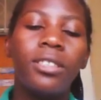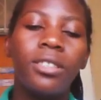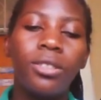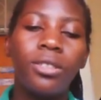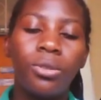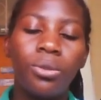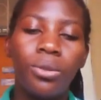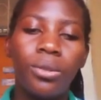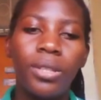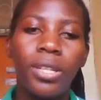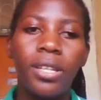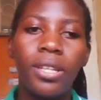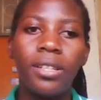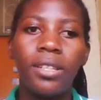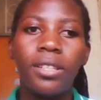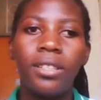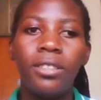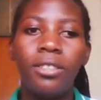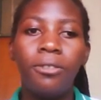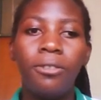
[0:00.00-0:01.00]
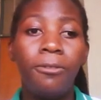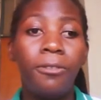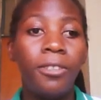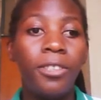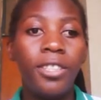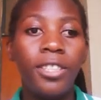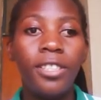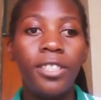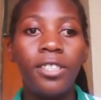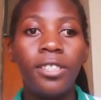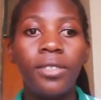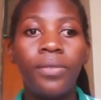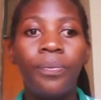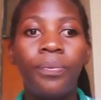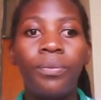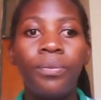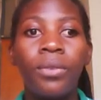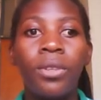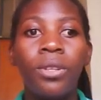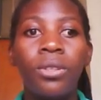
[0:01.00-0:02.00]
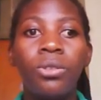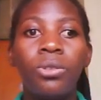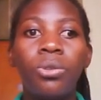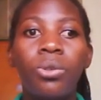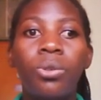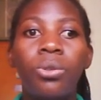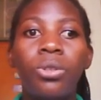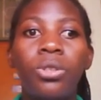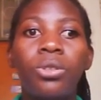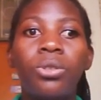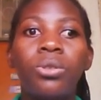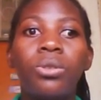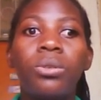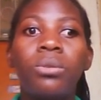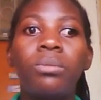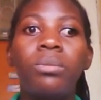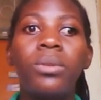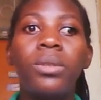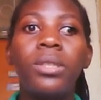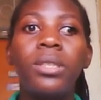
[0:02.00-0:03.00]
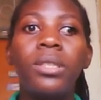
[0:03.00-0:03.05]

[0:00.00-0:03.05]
to to the infinity, so it should be